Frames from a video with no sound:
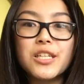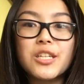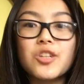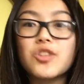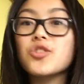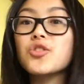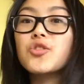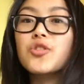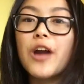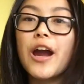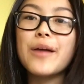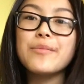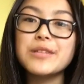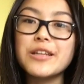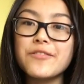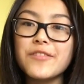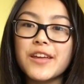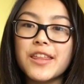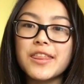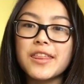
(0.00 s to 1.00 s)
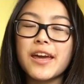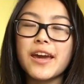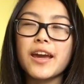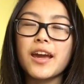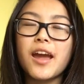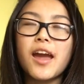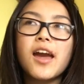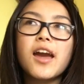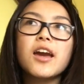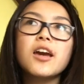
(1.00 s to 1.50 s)
described
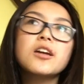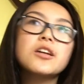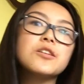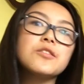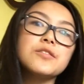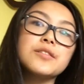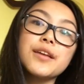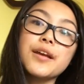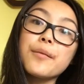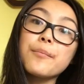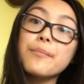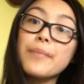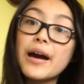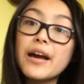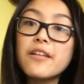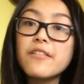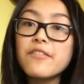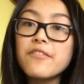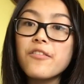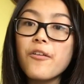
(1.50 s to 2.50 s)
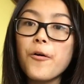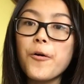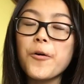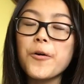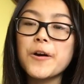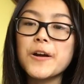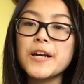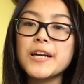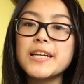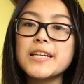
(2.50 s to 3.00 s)
everything using
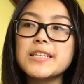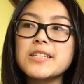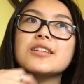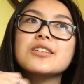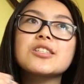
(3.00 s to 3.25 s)
metaphors.